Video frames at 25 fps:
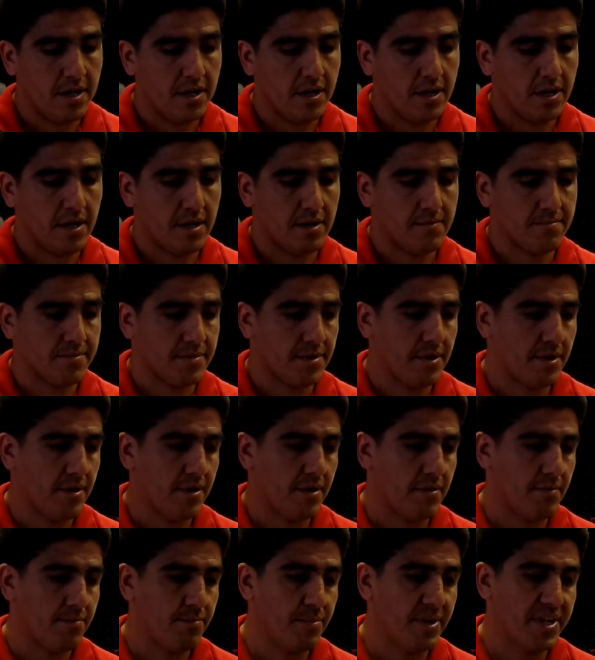
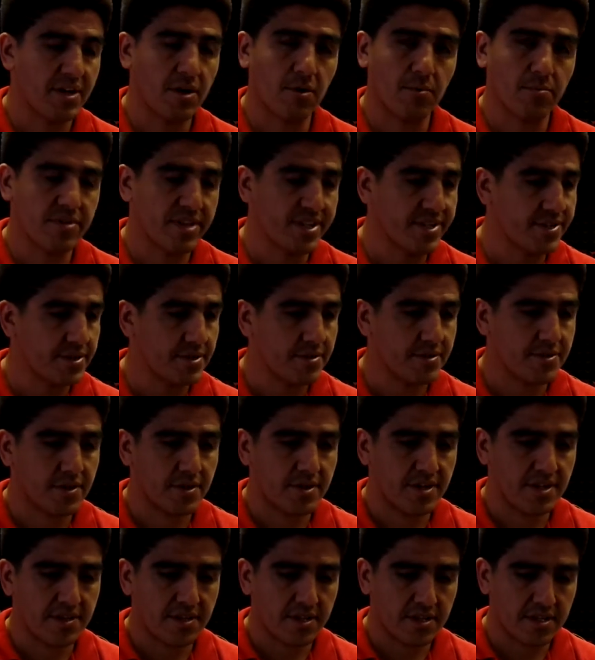But no blisters or
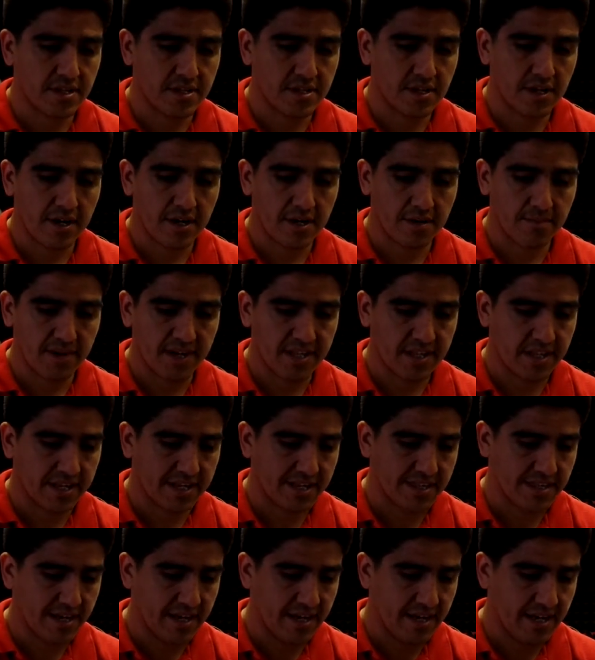anything to talk about
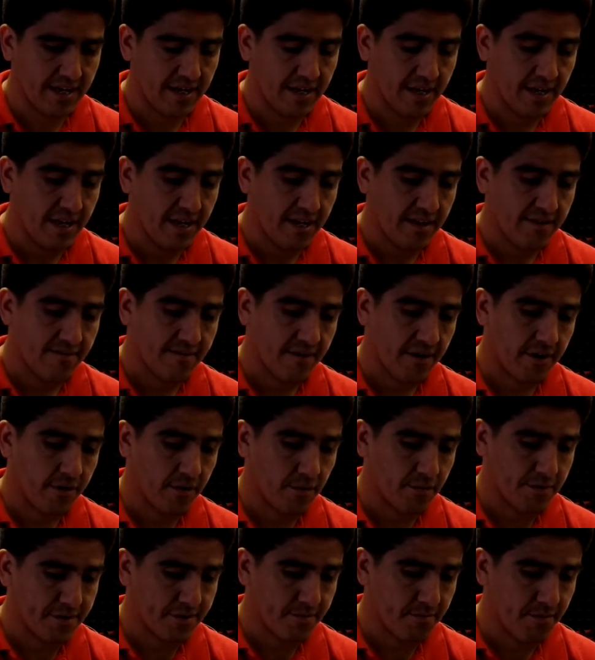like that. Very
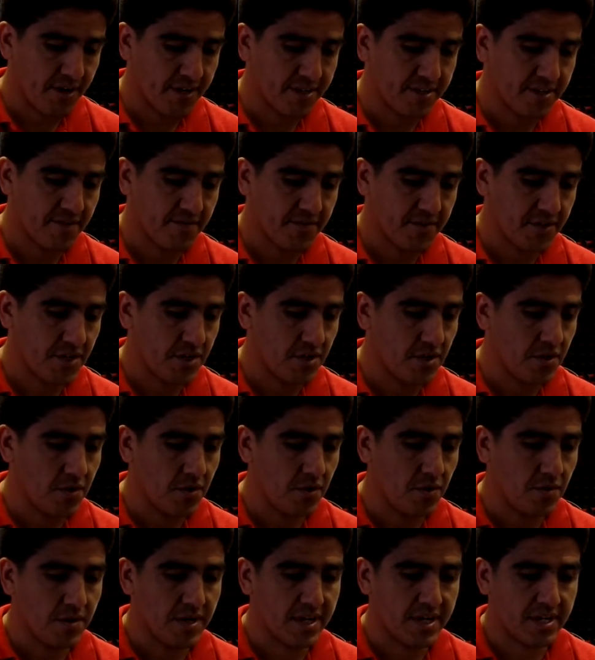responsive
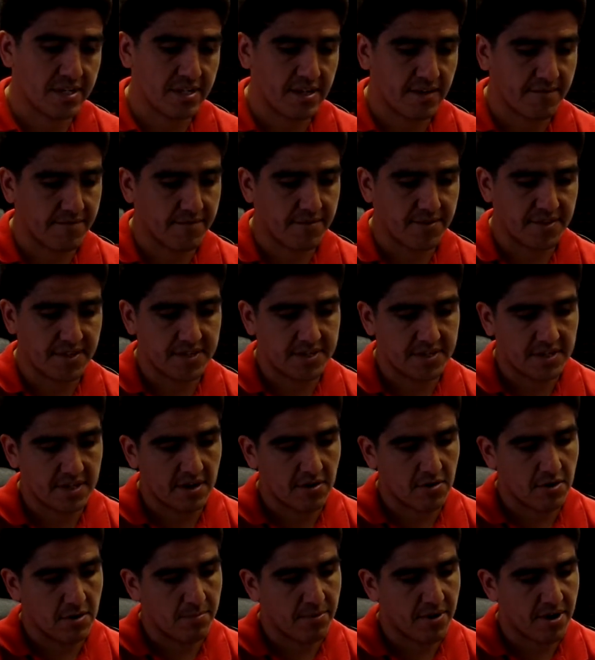shoe, except for this
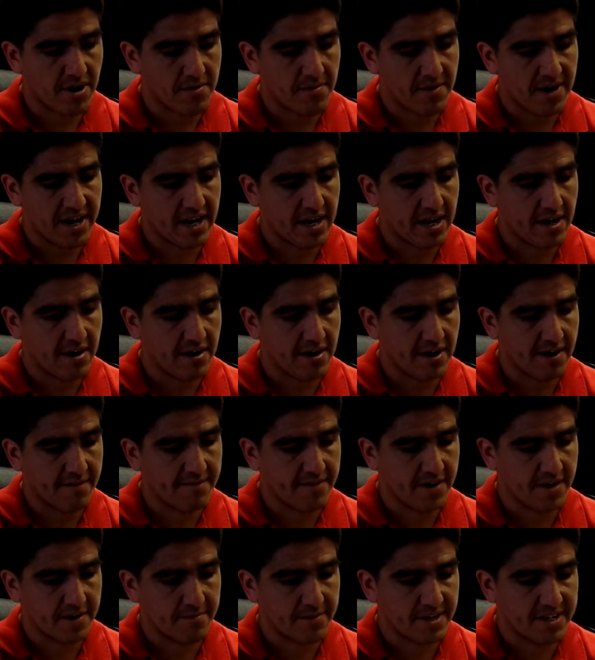narrow part right here. I
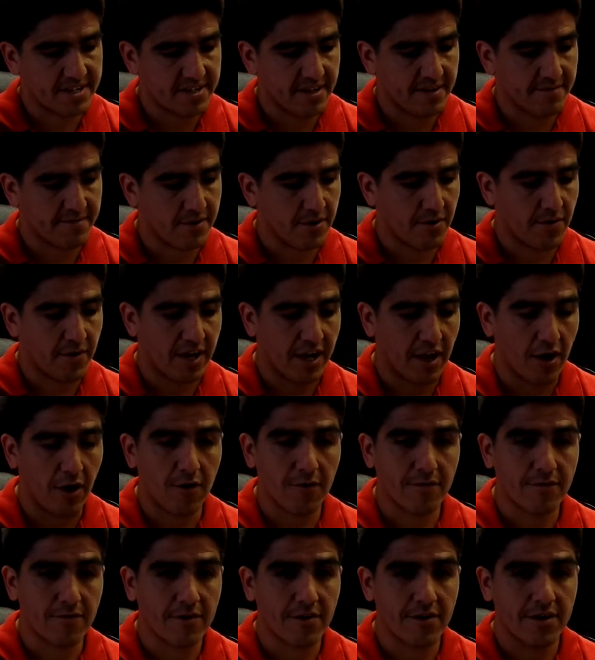found myself going
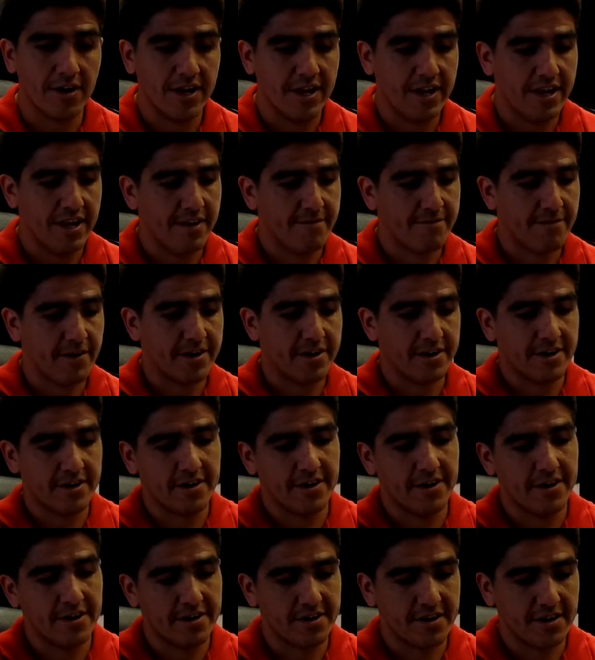over. If
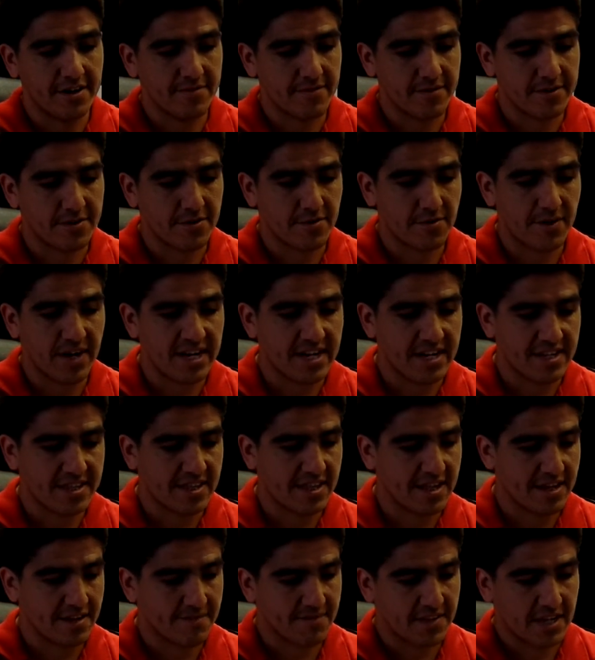on uneven terrain, I
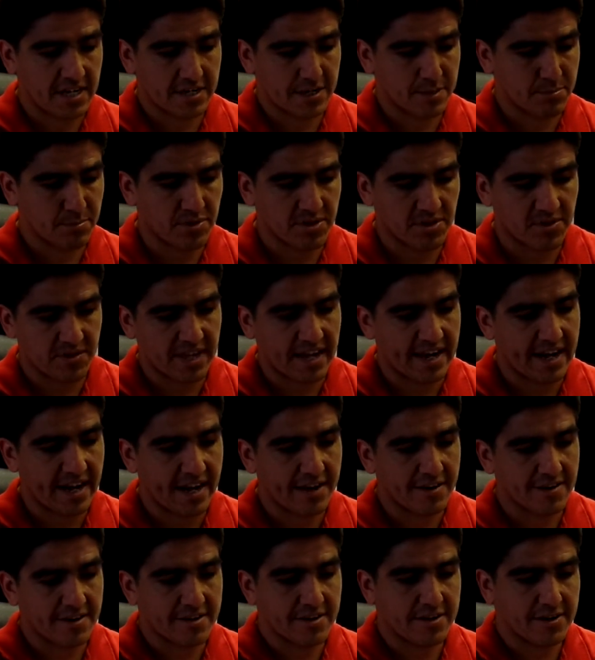think if they just blew that
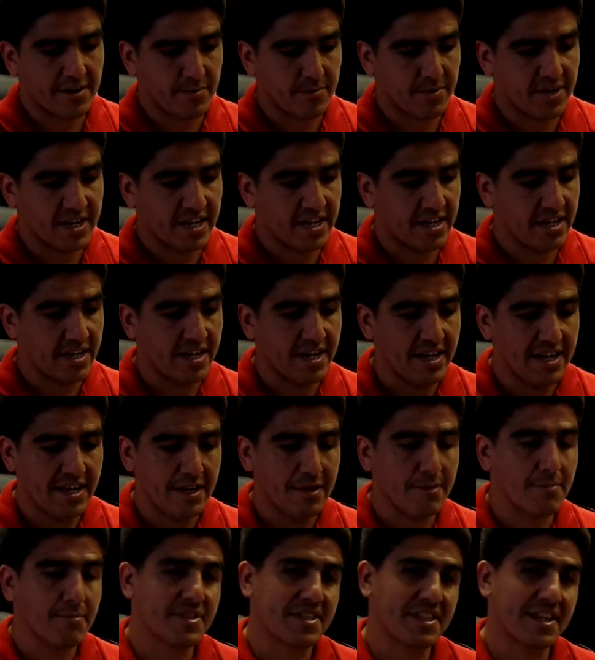out a little bit.
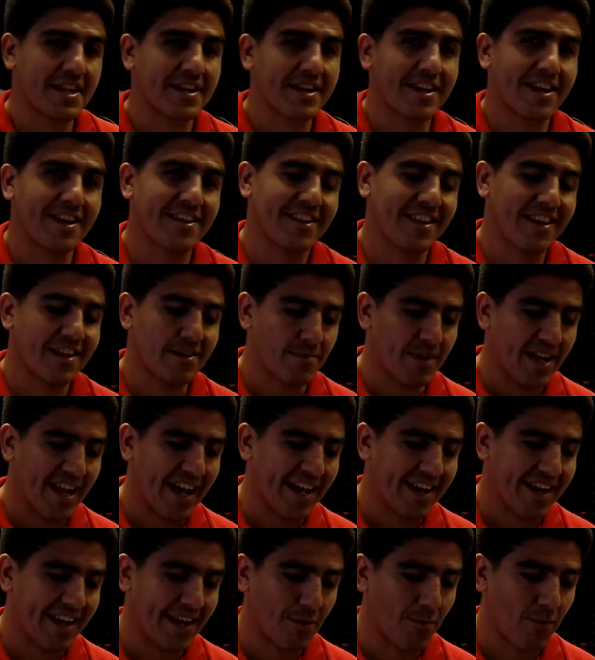But then again, they'd be
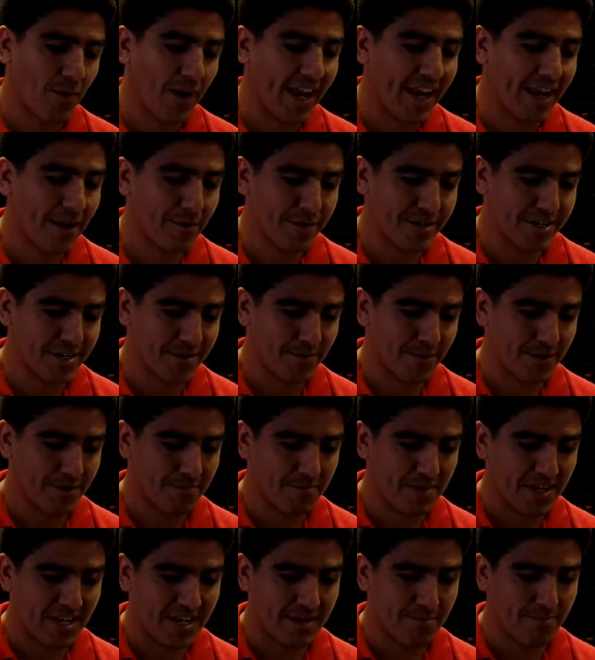adding weight, which would
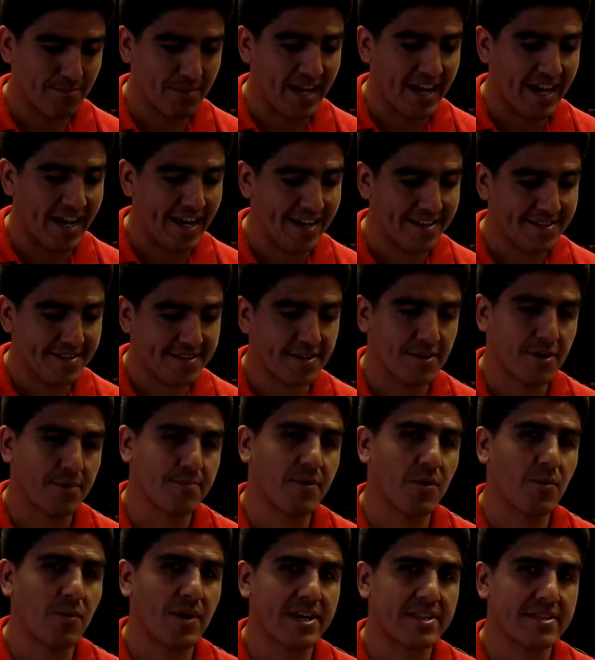be bad. So I'm
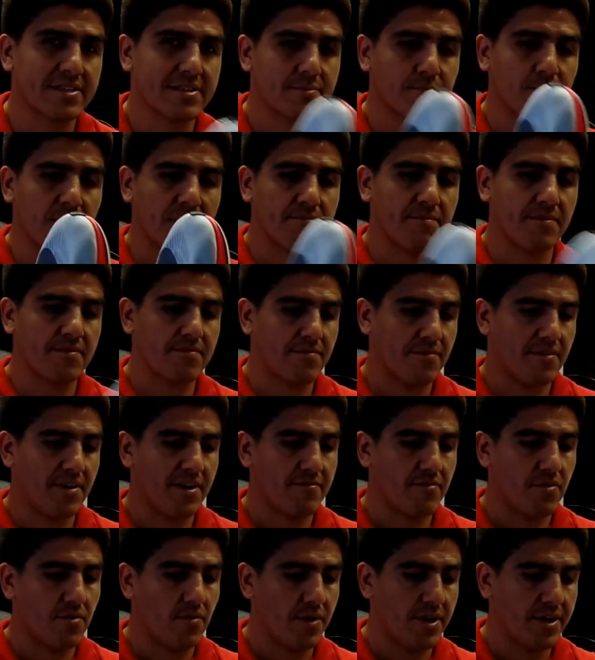going to weigh this puppy for
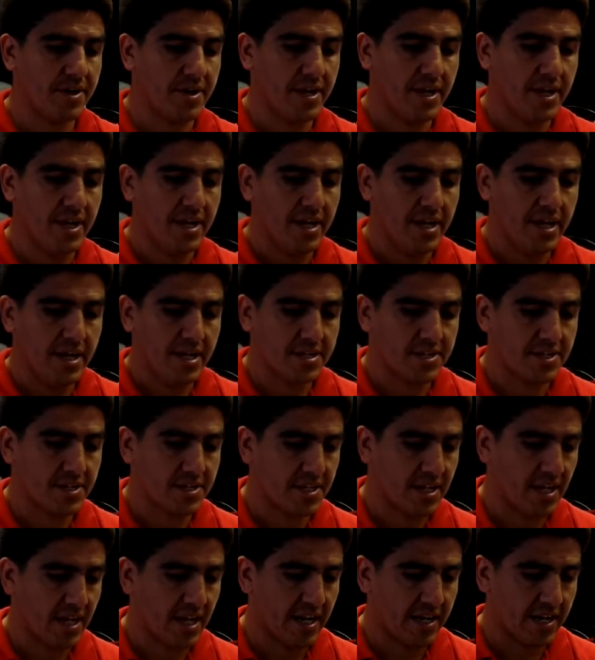everyone
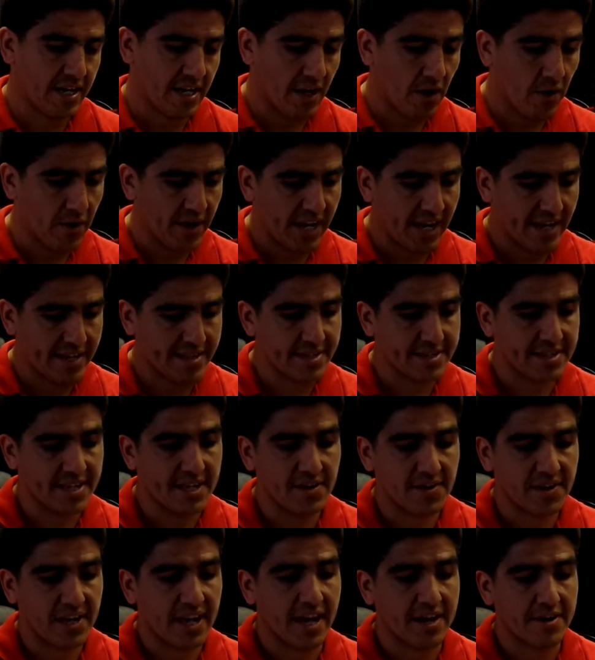just to kind of get... Oh yeah, and this
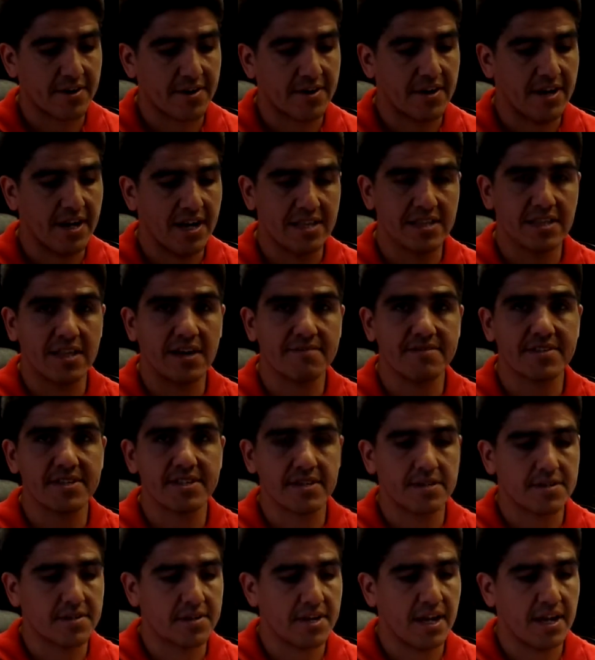heel counter. I love
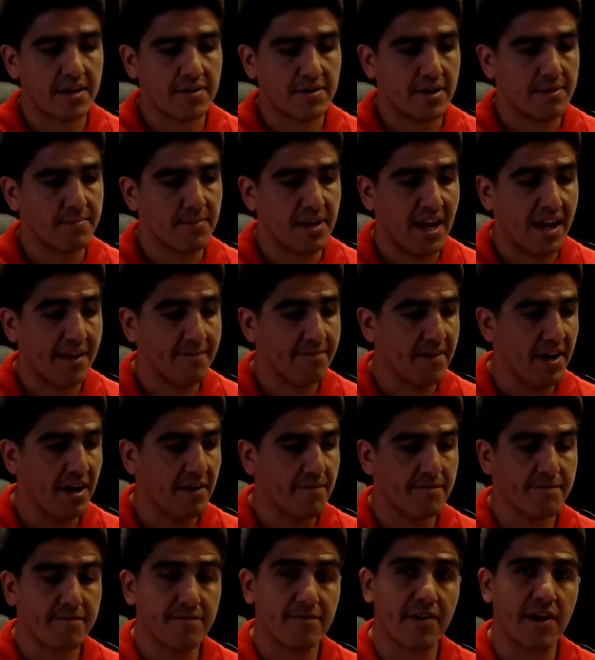this heel counter. I mean, I
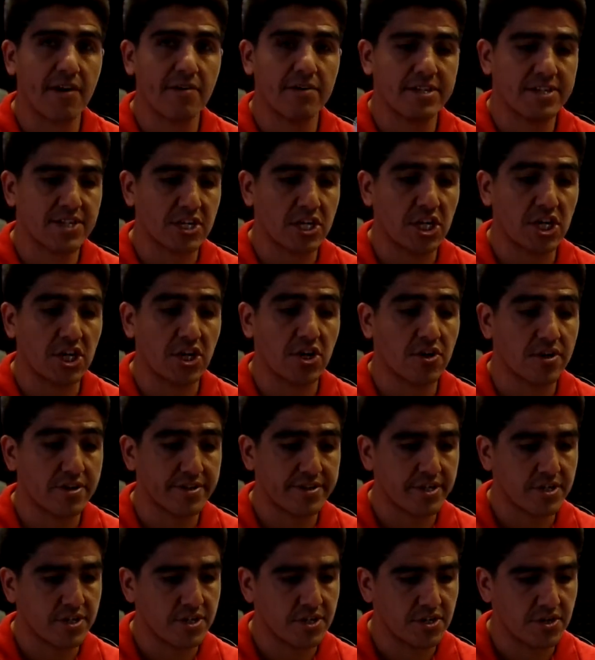felt very secure
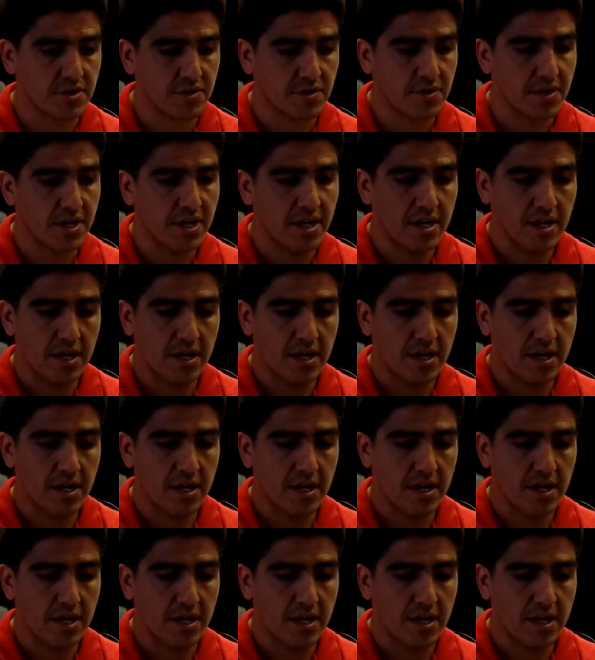in this shoe.